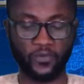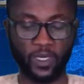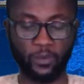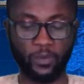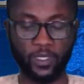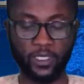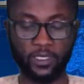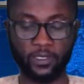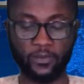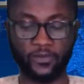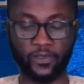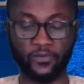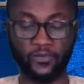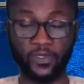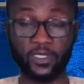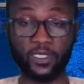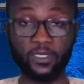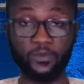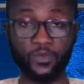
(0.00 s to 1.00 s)
families of the
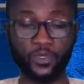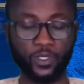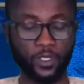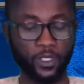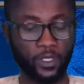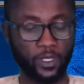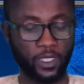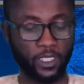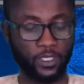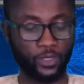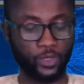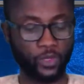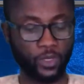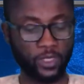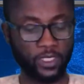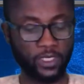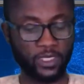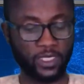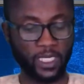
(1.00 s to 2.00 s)
victims and
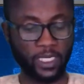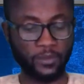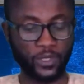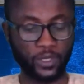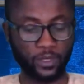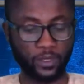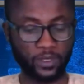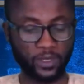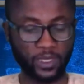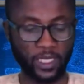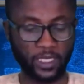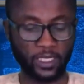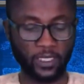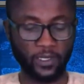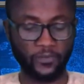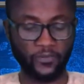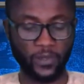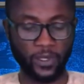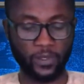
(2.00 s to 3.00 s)
joining them to contact the
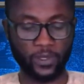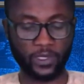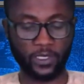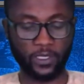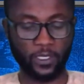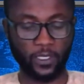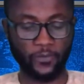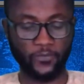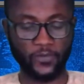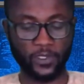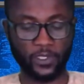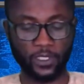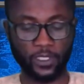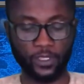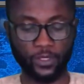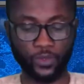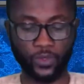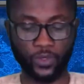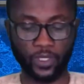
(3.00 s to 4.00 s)
FRC office
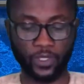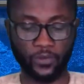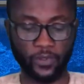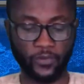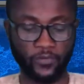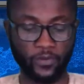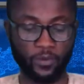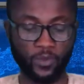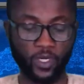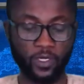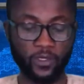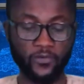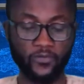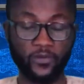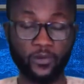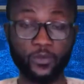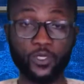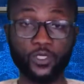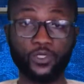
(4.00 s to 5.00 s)
in Ogeri for more
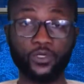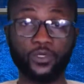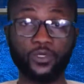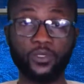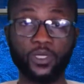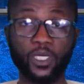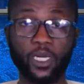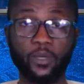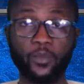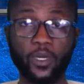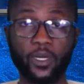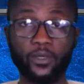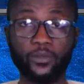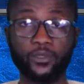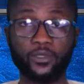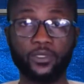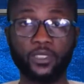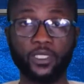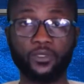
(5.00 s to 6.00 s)
information
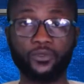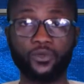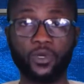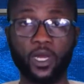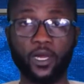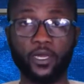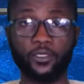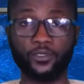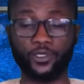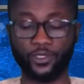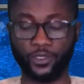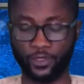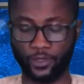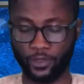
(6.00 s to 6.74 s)
about the crash.